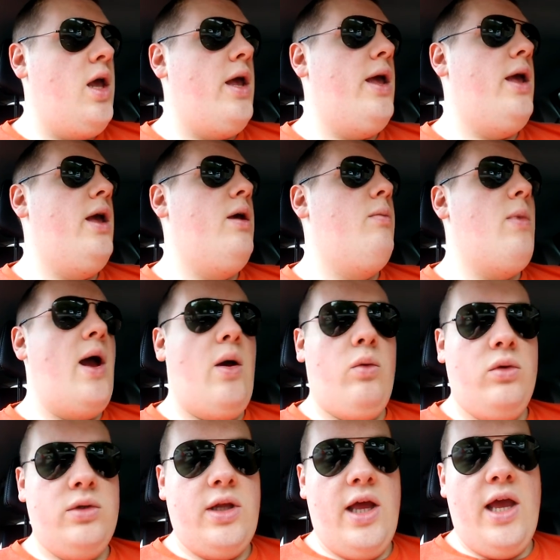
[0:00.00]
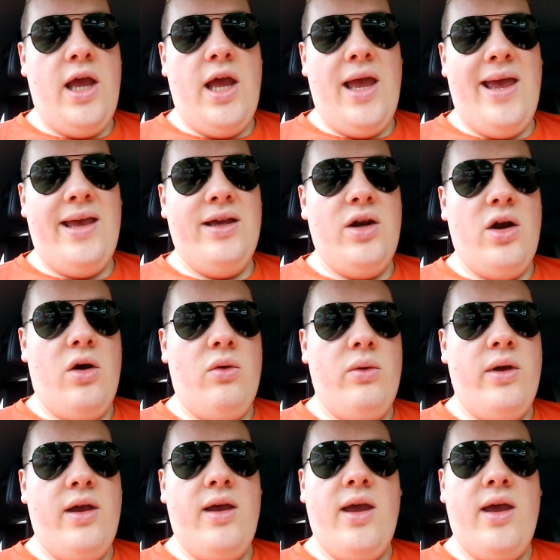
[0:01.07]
Um, I would, you know,